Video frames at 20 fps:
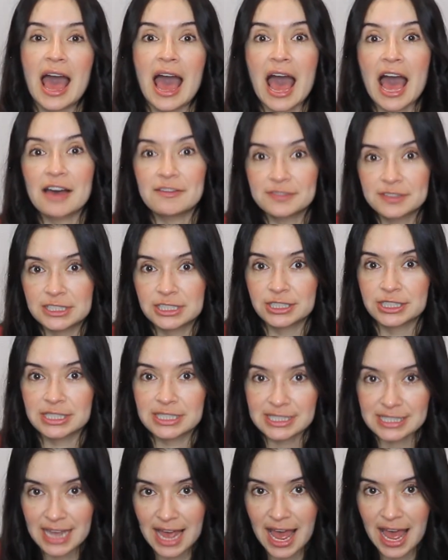After
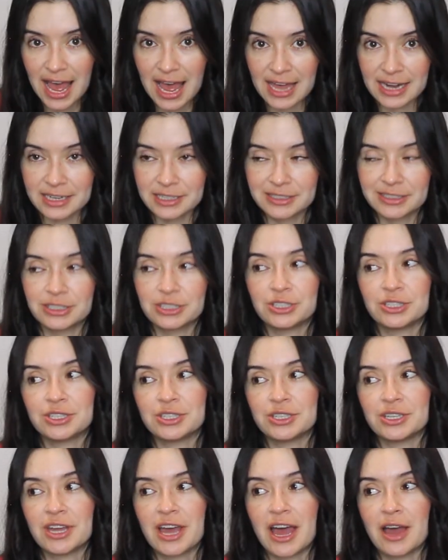that,
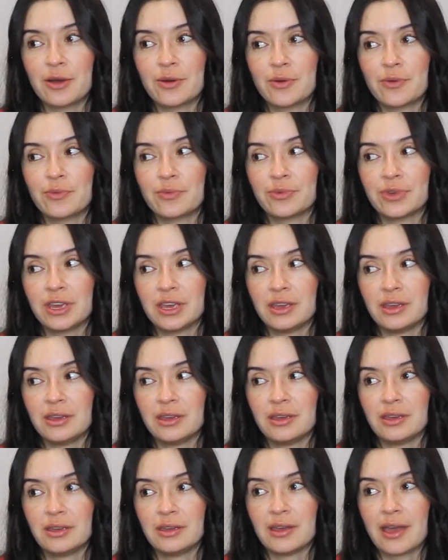
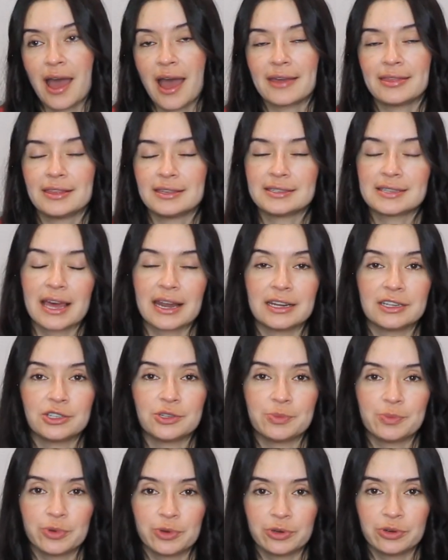I decided
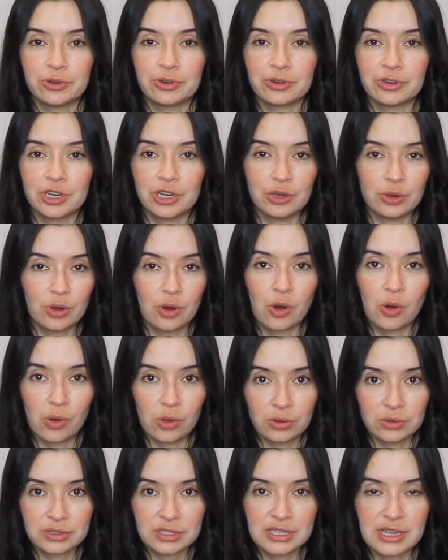to put new
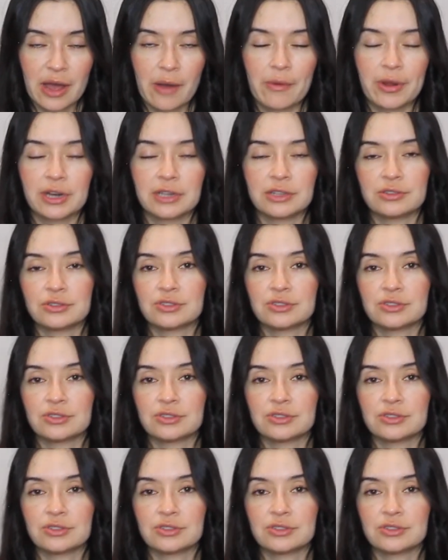goals. I wanted to